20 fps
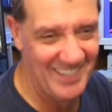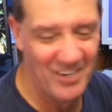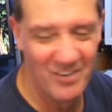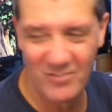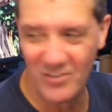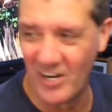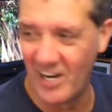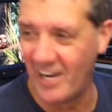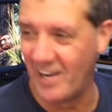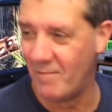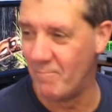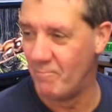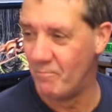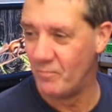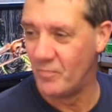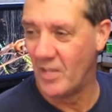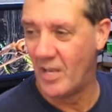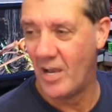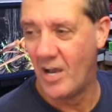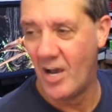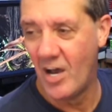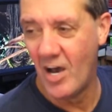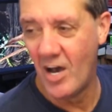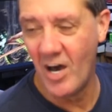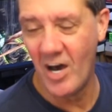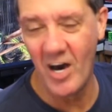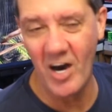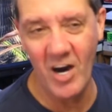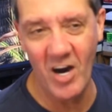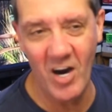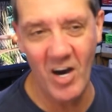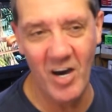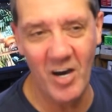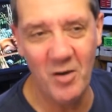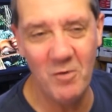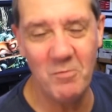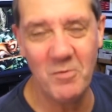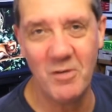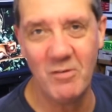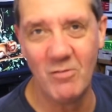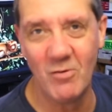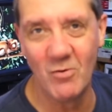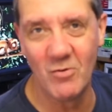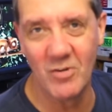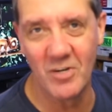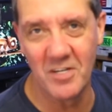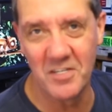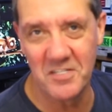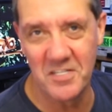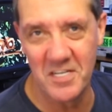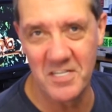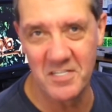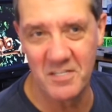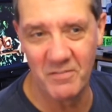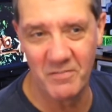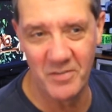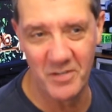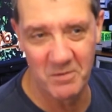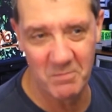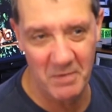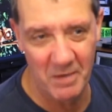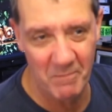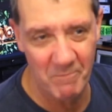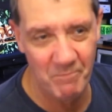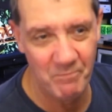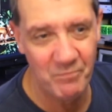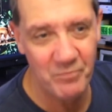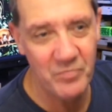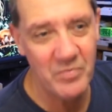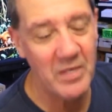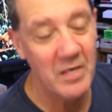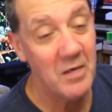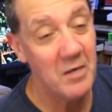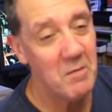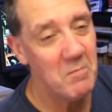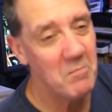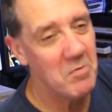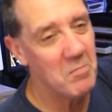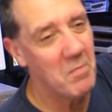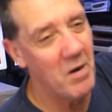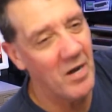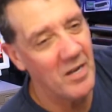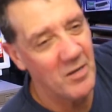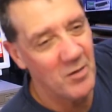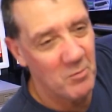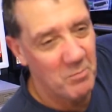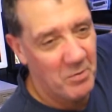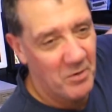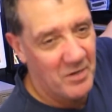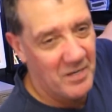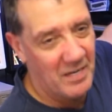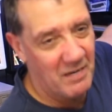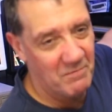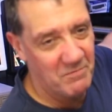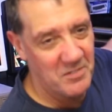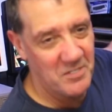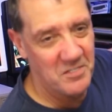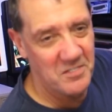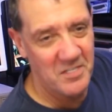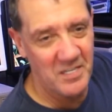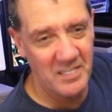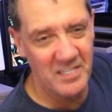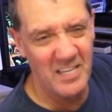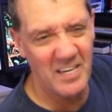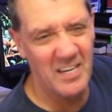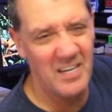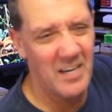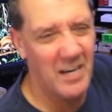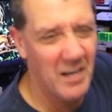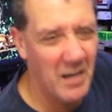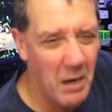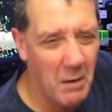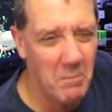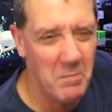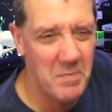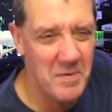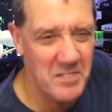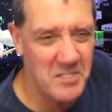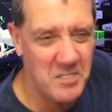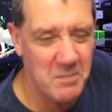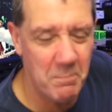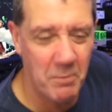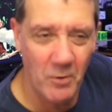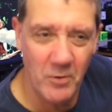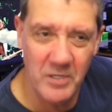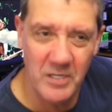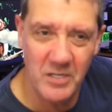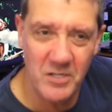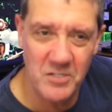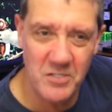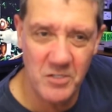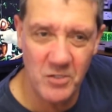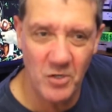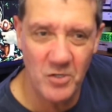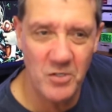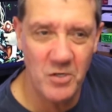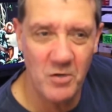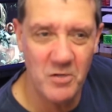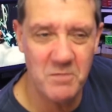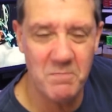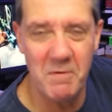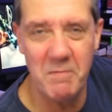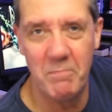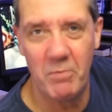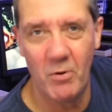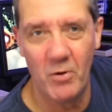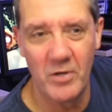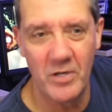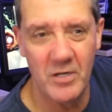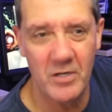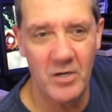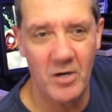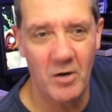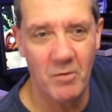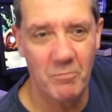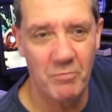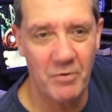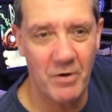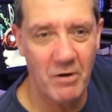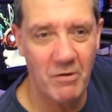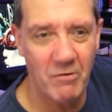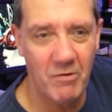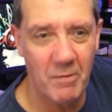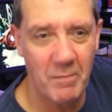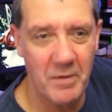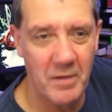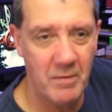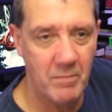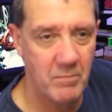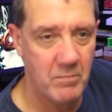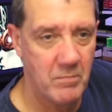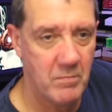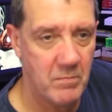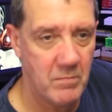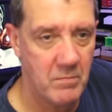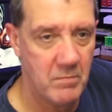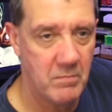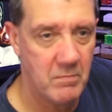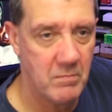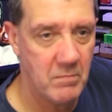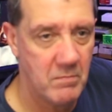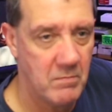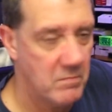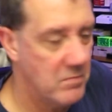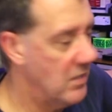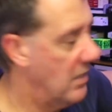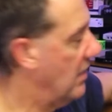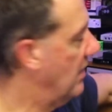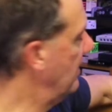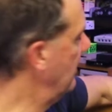Right. I hope you've all got a sense of humour. But my little boy loved this thing. Now, I'm a bit disappointed because it's got a USB port and I can't program it. No, I